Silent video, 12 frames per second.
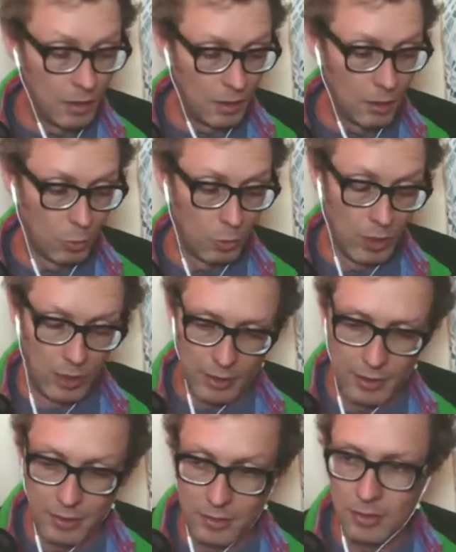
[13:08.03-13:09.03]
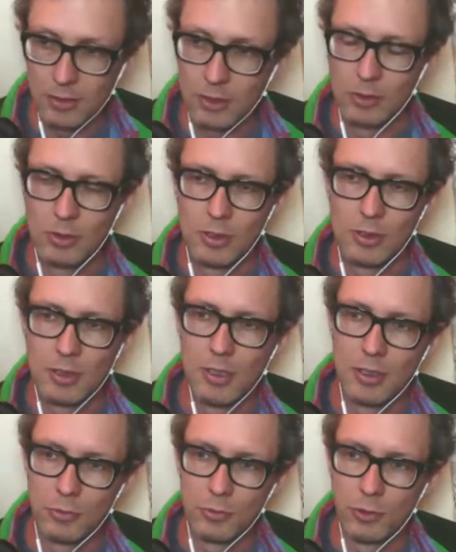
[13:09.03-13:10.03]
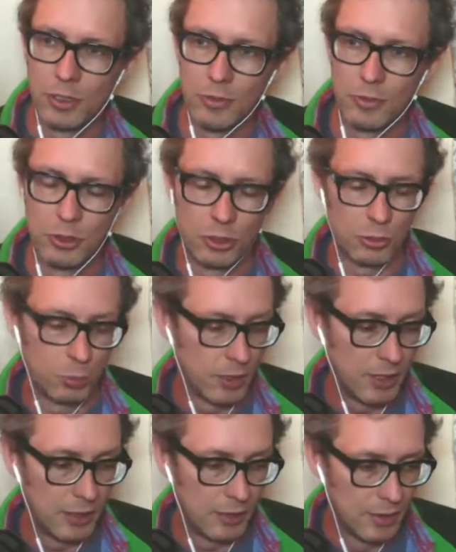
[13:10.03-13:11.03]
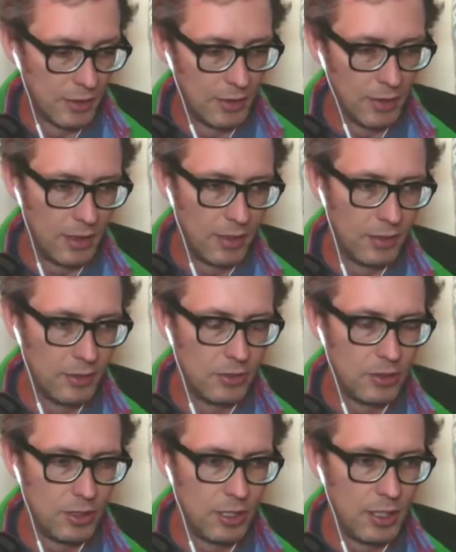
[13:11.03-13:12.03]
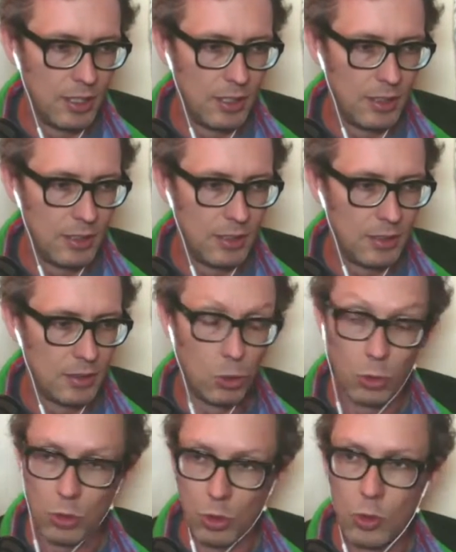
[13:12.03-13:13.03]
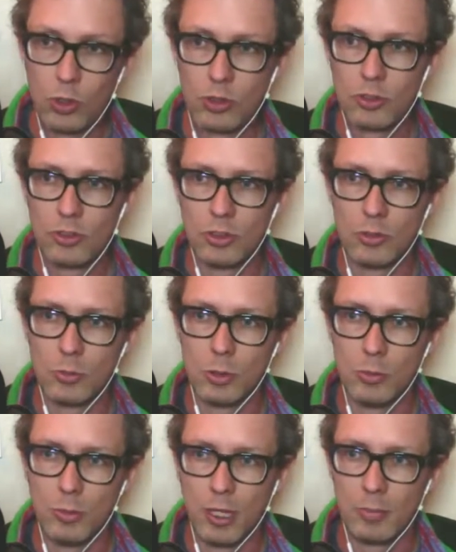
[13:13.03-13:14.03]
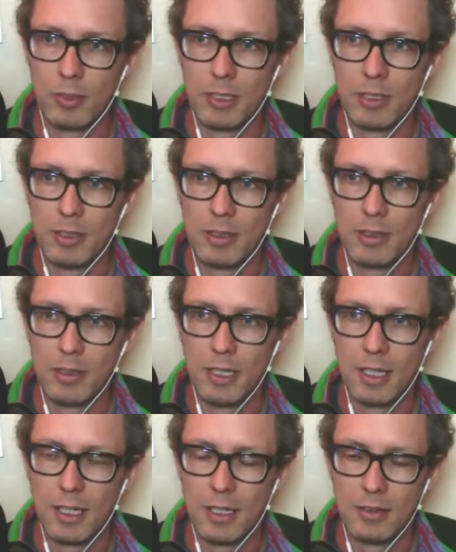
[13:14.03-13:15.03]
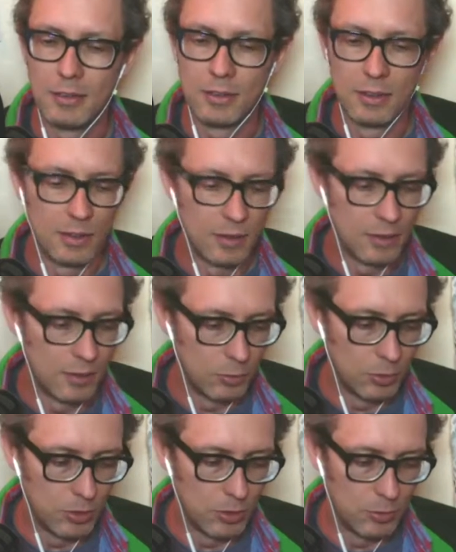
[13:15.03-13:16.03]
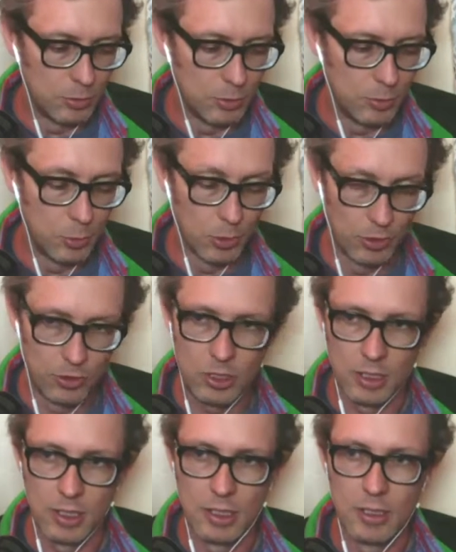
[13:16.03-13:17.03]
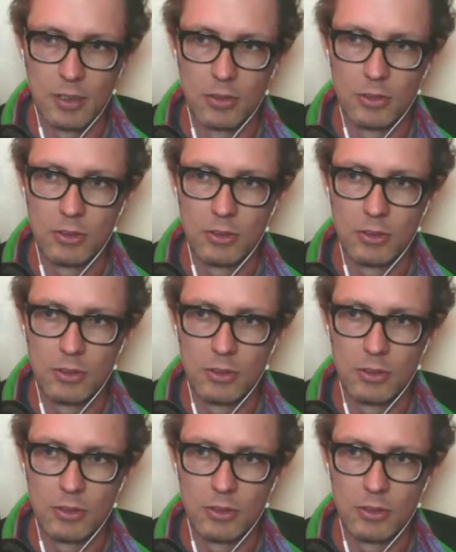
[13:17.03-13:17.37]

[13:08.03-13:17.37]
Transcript: Well, I can tell you, a friend of the show, Brennan Dunn, has a whole course on road mapping that would be worth checking out.